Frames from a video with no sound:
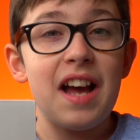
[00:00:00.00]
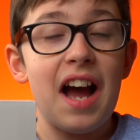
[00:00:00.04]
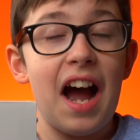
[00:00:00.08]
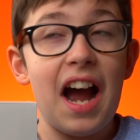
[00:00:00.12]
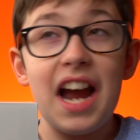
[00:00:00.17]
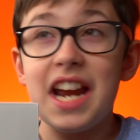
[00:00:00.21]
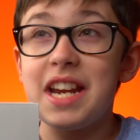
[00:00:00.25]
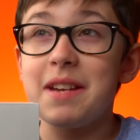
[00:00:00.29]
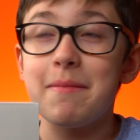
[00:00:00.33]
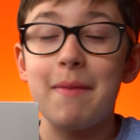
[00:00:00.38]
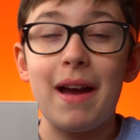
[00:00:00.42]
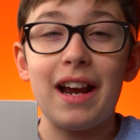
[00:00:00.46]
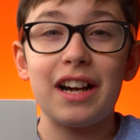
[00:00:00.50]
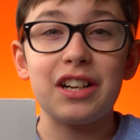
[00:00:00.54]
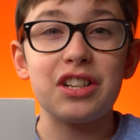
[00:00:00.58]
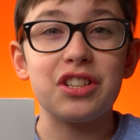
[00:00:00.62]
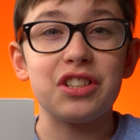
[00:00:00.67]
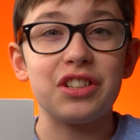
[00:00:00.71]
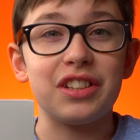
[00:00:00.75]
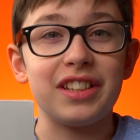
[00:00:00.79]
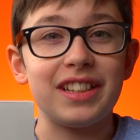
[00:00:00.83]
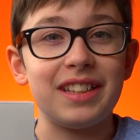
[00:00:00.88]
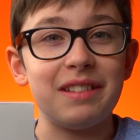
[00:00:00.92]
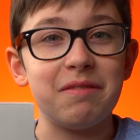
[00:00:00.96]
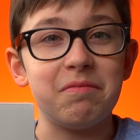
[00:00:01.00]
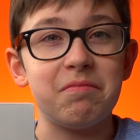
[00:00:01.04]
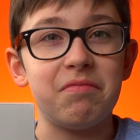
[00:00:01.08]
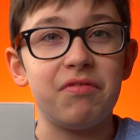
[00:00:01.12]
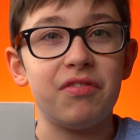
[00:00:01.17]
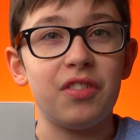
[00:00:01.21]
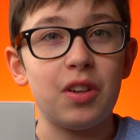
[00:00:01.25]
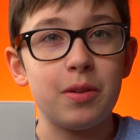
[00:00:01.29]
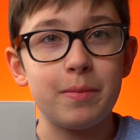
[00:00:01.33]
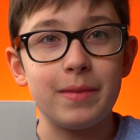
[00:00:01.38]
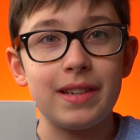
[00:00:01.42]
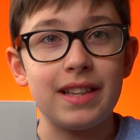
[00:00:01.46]
I am actually
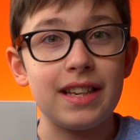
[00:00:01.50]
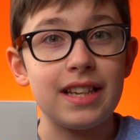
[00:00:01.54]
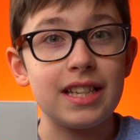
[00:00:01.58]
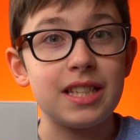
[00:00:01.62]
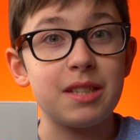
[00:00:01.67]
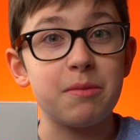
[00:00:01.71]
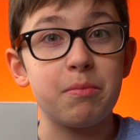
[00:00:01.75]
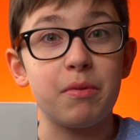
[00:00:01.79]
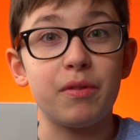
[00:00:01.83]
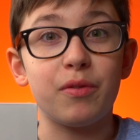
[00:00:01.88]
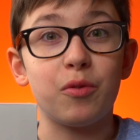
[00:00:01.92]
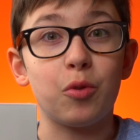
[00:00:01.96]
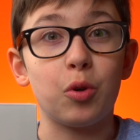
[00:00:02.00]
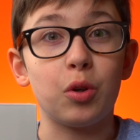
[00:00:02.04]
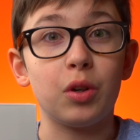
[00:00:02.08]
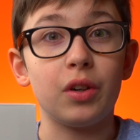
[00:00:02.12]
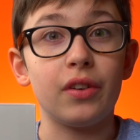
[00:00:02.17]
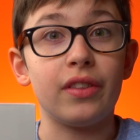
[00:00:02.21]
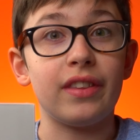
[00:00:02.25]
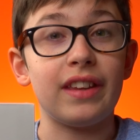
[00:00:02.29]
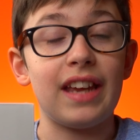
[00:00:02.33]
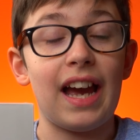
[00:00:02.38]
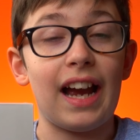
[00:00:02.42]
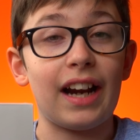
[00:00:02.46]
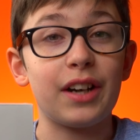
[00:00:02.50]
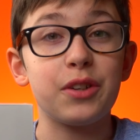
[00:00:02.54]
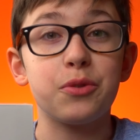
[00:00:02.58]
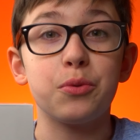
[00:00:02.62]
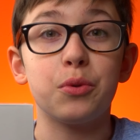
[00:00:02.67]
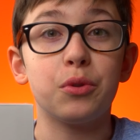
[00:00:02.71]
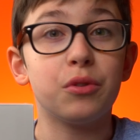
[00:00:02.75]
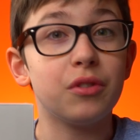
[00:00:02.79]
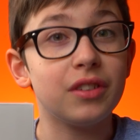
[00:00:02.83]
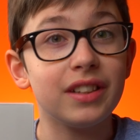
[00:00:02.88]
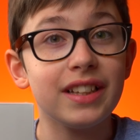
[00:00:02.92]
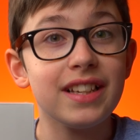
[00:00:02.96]
filming this before the
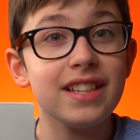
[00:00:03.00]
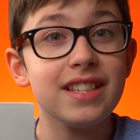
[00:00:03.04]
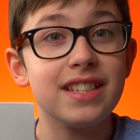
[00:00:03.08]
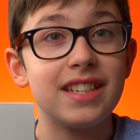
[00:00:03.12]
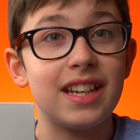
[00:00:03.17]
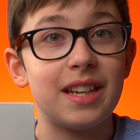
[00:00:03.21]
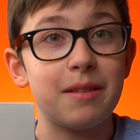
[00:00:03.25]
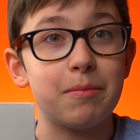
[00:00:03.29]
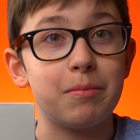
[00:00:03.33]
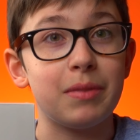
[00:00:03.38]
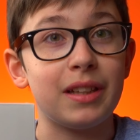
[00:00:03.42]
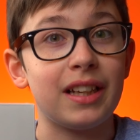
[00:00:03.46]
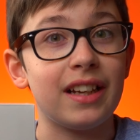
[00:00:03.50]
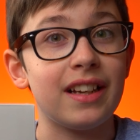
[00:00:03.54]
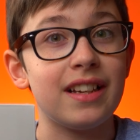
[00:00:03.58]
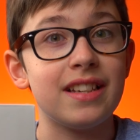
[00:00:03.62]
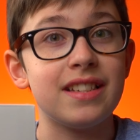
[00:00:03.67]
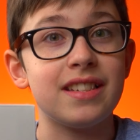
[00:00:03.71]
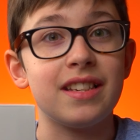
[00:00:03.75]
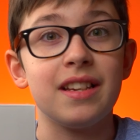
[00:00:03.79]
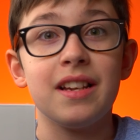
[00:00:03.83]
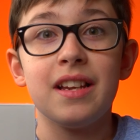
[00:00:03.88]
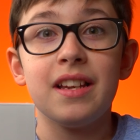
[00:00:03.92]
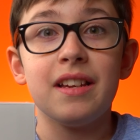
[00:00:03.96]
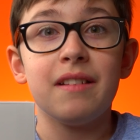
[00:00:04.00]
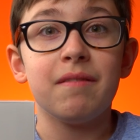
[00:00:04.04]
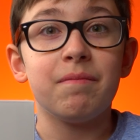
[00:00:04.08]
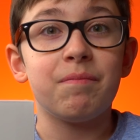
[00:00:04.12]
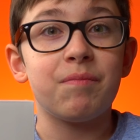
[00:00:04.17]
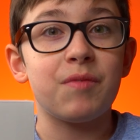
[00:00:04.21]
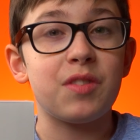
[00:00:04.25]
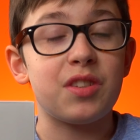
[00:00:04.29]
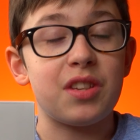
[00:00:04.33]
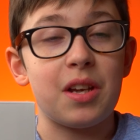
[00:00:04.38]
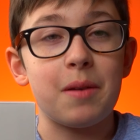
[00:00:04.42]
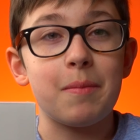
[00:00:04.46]
actual release date because
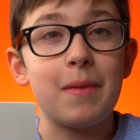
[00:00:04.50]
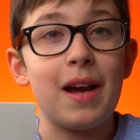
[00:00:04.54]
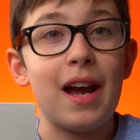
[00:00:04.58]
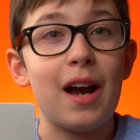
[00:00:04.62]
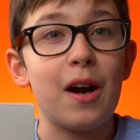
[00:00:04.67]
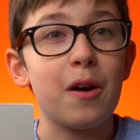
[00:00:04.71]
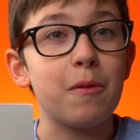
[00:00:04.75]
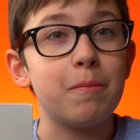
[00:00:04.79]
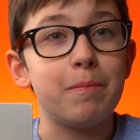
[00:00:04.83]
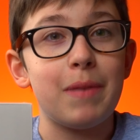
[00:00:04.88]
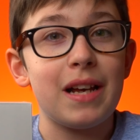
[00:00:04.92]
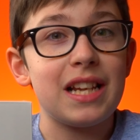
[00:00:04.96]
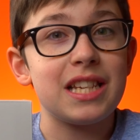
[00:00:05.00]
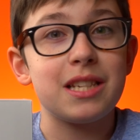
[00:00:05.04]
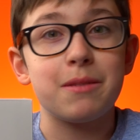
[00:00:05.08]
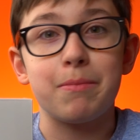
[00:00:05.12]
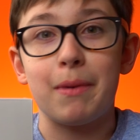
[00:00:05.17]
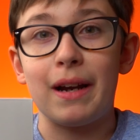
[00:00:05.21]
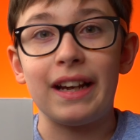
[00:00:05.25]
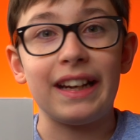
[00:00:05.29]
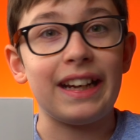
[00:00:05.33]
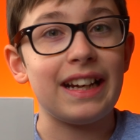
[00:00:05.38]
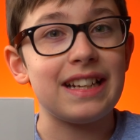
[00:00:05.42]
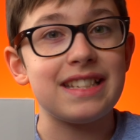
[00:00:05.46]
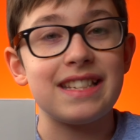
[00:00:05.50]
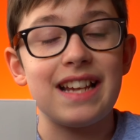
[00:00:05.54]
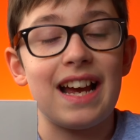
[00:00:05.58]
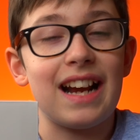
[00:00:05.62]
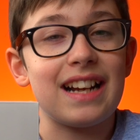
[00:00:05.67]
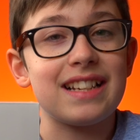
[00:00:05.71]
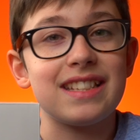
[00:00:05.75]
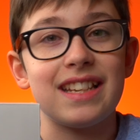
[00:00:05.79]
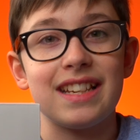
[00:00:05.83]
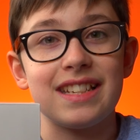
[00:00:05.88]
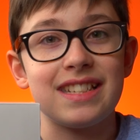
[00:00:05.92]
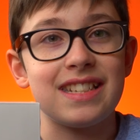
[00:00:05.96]
somehow Best Buy gets
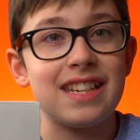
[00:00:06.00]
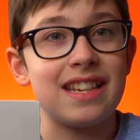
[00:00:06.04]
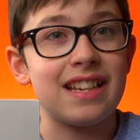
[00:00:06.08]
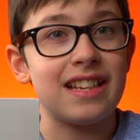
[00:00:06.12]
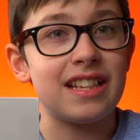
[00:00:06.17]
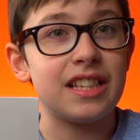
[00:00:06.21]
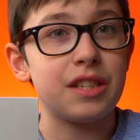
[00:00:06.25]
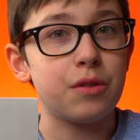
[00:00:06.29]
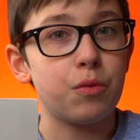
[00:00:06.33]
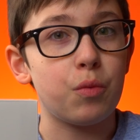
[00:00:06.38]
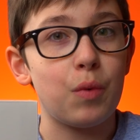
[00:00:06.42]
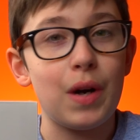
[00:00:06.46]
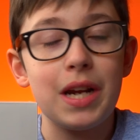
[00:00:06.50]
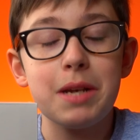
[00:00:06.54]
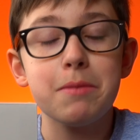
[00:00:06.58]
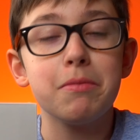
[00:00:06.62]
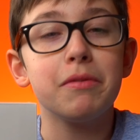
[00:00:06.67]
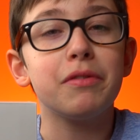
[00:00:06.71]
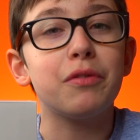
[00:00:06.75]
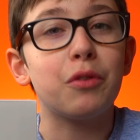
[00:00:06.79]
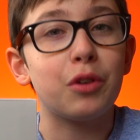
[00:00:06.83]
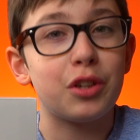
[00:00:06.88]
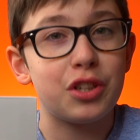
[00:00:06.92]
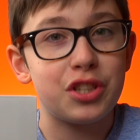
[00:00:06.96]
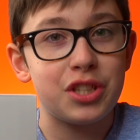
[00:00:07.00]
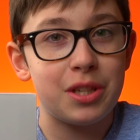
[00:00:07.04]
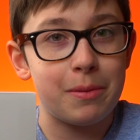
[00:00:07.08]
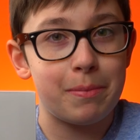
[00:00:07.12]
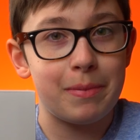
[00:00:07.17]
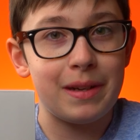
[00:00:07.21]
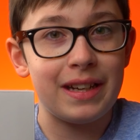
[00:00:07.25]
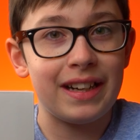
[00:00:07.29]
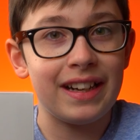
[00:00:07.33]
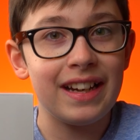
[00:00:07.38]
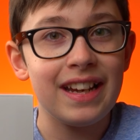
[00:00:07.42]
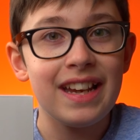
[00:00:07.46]
access to these way before
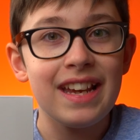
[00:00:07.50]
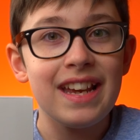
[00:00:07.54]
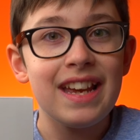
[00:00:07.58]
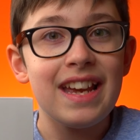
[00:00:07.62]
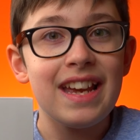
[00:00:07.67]
shipping.